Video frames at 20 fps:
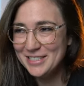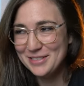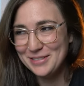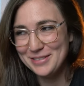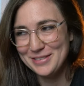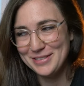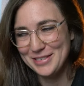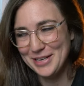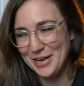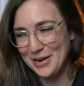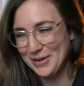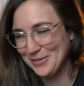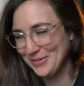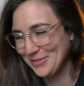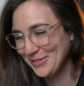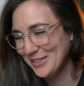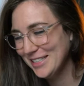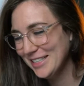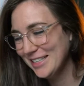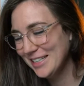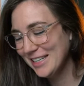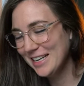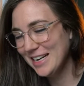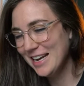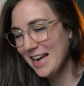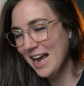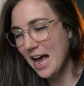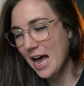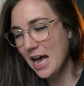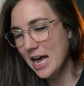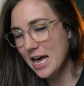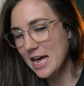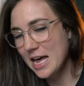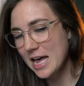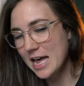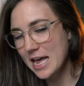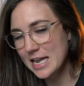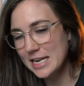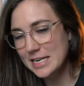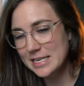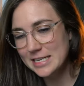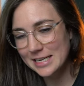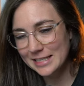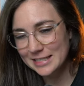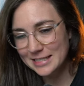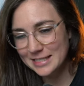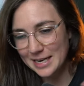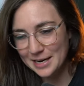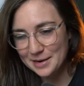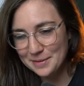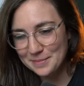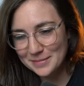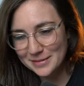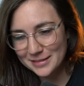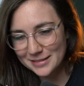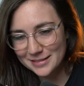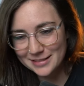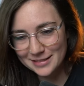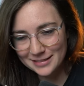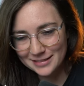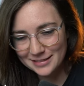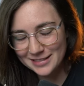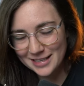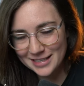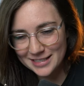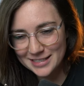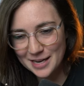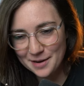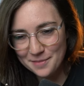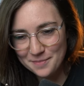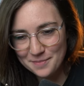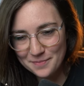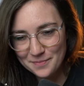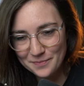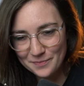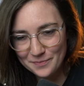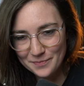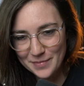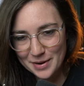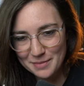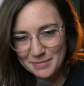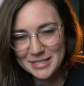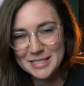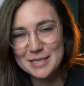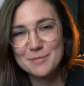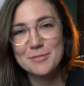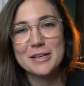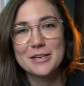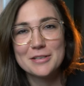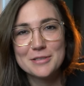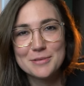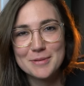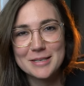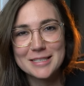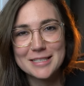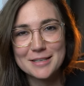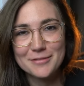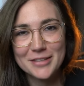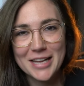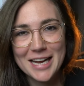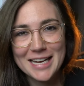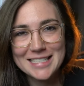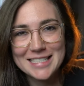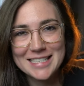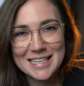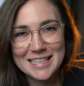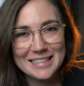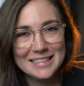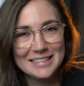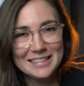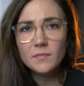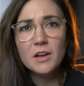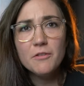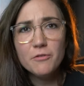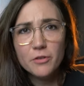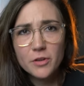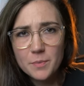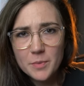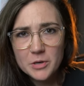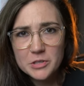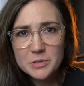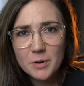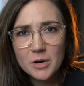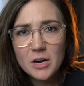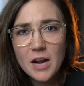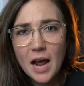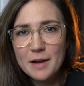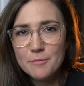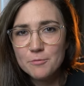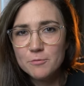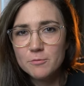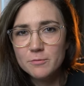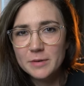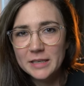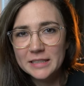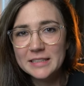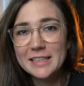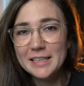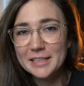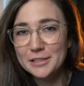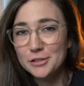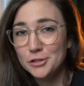So next time, maybe someone else brings a flask. For the most part, I really